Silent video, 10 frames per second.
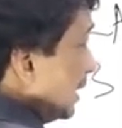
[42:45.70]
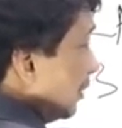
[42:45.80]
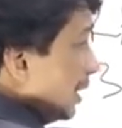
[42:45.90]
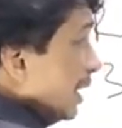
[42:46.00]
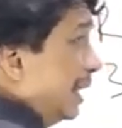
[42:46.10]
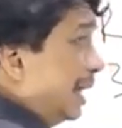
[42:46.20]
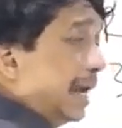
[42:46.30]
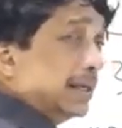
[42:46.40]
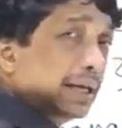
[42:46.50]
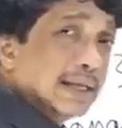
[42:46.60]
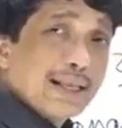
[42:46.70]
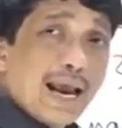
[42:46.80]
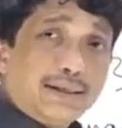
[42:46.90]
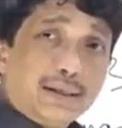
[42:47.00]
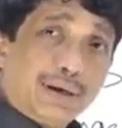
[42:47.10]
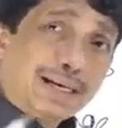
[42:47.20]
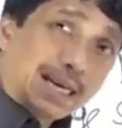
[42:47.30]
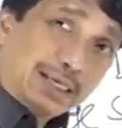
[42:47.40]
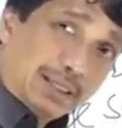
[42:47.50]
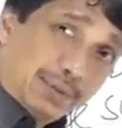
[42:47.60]
degree. Okay, change the axis by
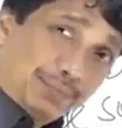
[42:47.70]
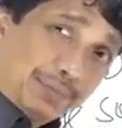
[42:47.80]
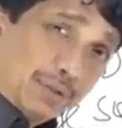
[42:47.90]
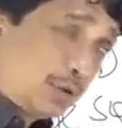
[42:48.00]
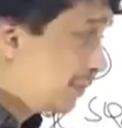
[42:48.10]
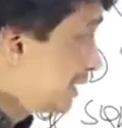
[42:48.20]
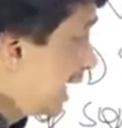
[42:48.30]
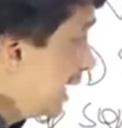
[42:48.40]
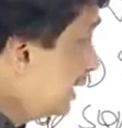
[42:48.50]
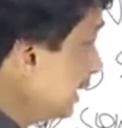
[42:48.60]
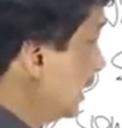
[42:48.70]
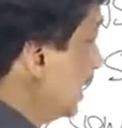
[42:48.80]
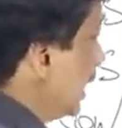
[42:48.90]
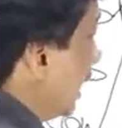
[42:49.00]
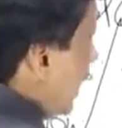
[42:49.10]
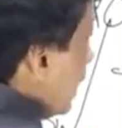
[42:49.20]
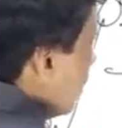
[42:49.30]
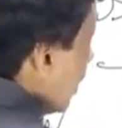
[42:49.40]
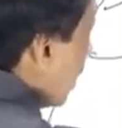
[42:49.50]
90. So, if it's 90, it